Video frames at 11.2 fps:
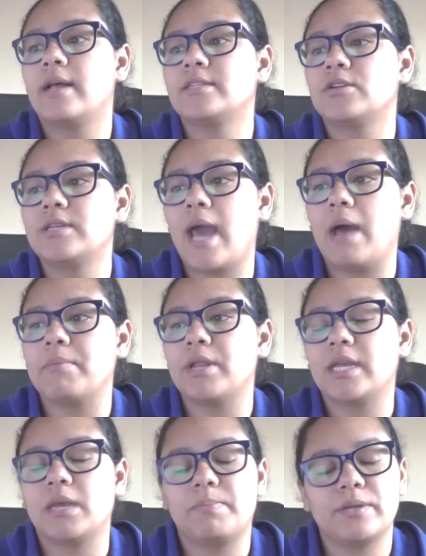So yeah, I'm
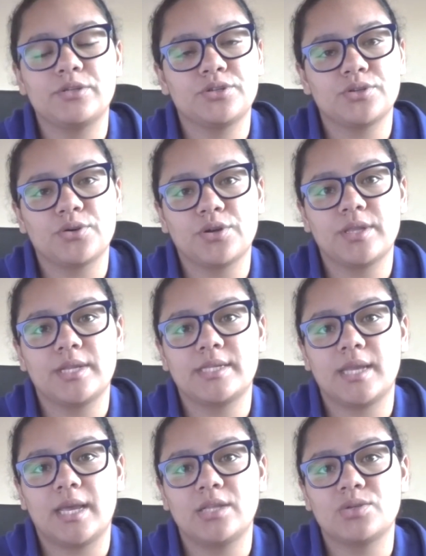gonna keep it short,
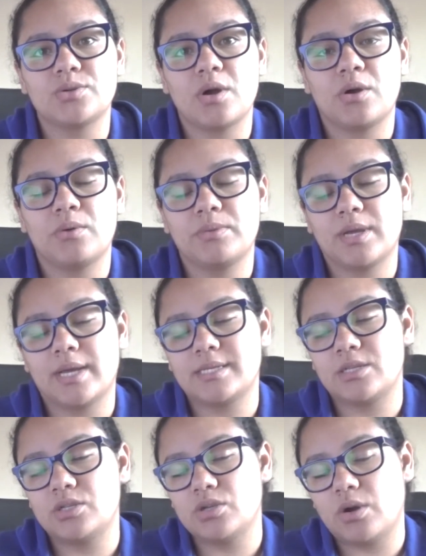this intro. I hope you guys
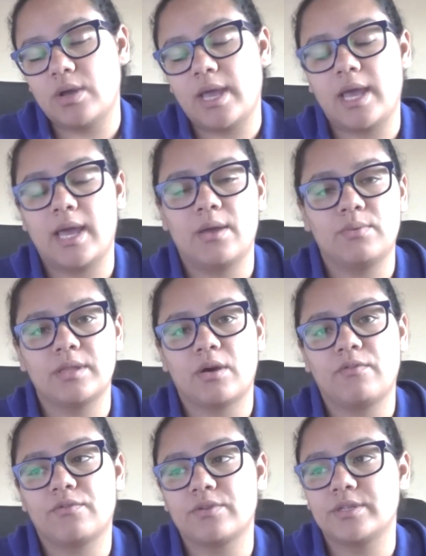enjoy, and
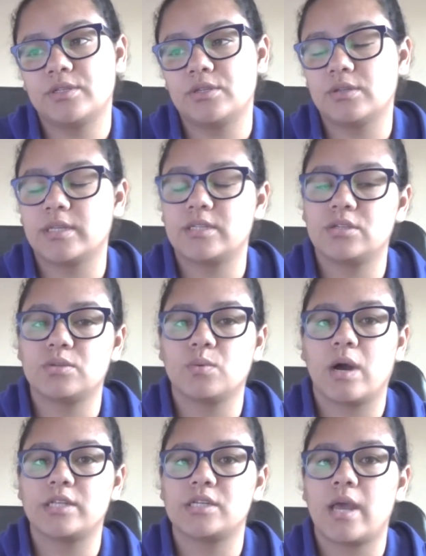without further ado, let's just
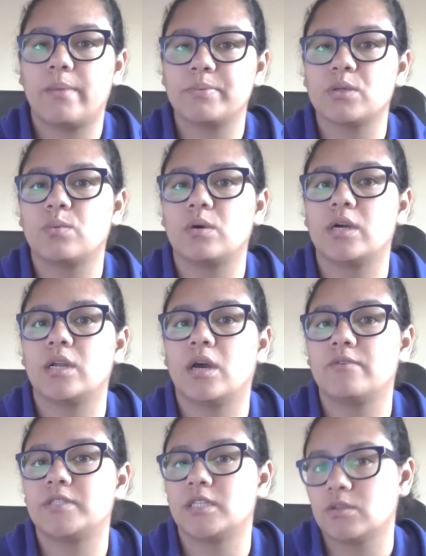watch episode 1
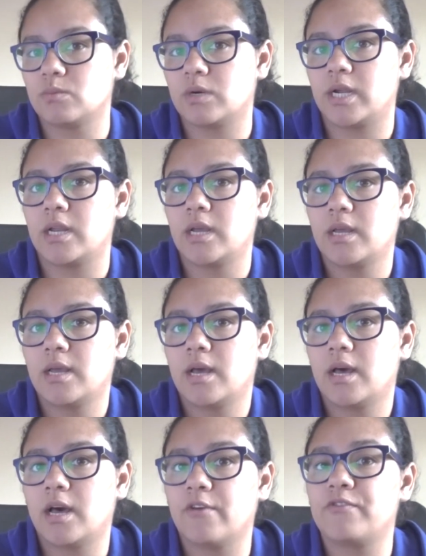of season 1
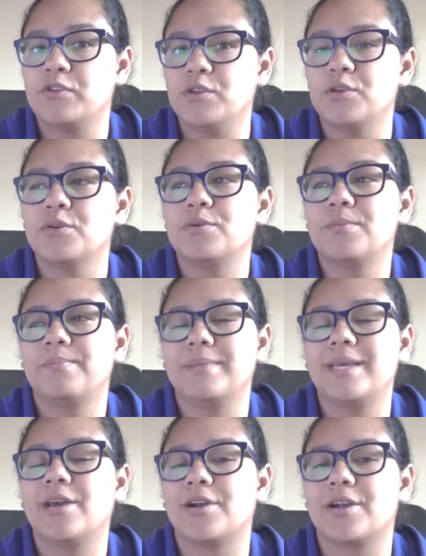of You,
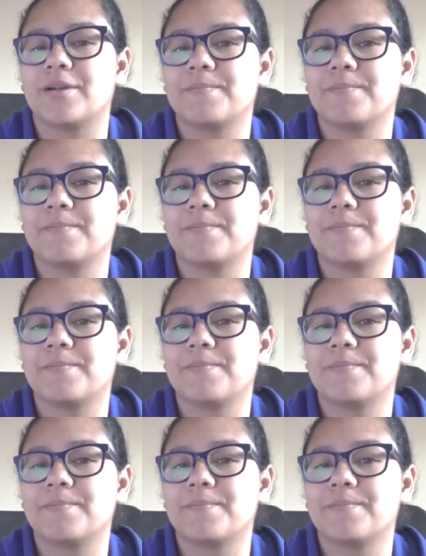Me, Her.